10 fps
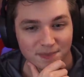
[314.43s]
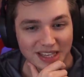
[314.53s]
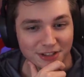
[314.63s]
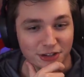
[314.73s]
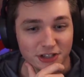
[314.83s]

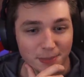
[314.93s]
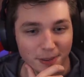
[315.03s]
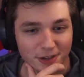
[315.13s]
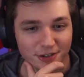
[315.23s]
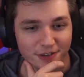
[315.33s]
It's just a
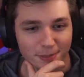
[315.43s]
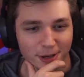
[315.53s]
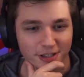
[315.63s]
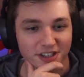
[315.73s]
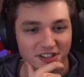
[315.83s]
bunch of
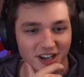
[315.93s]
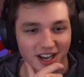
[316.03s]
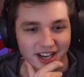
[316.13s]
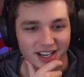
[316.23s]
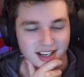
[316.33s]
homunculi.